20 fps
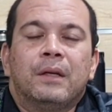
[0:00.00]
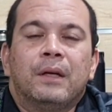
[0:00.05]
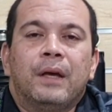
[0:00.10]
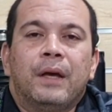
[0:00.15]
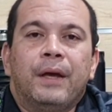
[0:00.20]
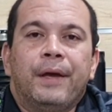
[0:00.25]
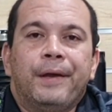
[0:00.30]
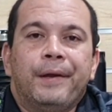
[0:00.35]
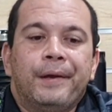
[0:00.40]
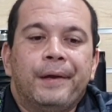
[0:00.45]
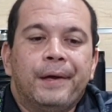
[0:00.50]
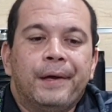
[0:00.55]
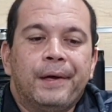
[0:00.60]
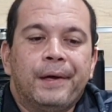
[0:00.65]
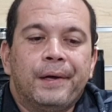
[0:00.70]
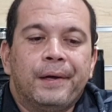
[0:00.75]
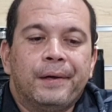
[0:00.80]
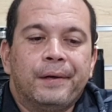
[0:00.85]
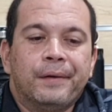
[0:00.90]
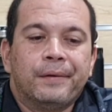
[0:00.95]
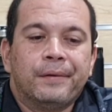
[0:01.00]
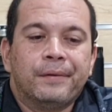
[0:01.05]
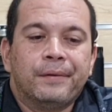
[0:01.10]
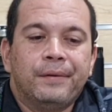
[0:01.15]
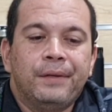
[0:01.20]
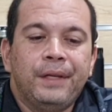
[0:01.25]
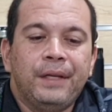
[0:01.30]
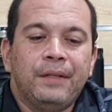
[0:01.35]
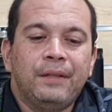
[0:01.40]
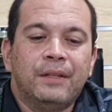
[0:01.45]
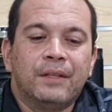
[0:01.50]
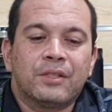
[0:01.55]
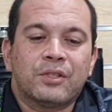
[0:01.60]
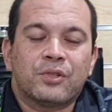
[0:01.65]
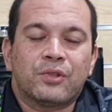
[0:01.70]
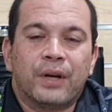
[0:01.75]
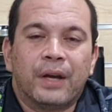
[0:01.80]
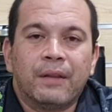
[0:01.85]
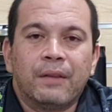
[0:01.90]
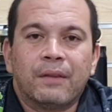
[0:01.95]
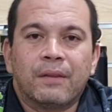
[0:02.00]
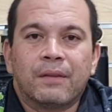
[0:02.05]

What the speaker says: and need the strength,